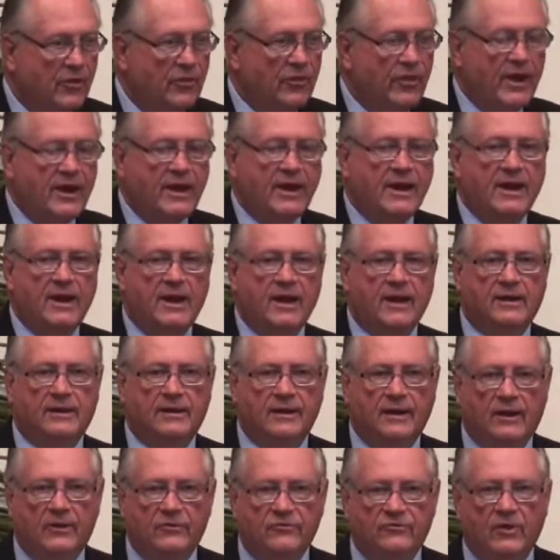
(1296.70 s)
They can
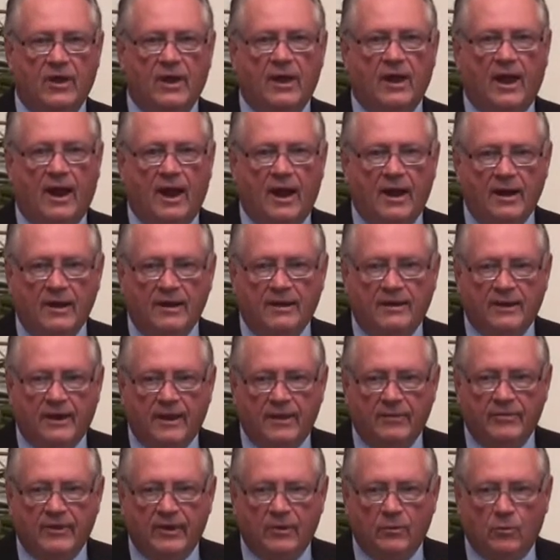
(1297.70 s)
hit us
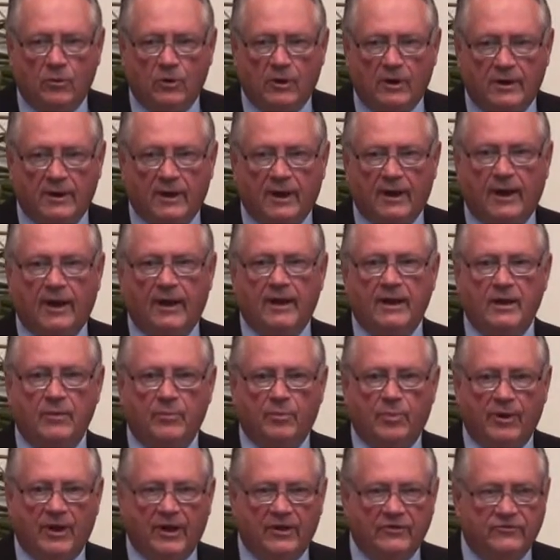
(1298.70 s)
anytime they want, any
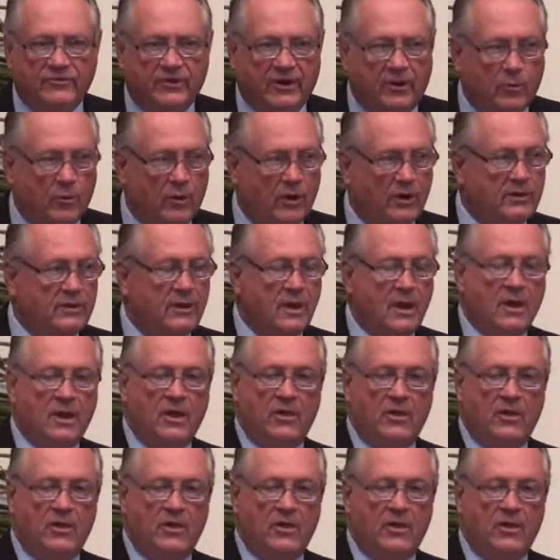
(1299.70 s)
place they want.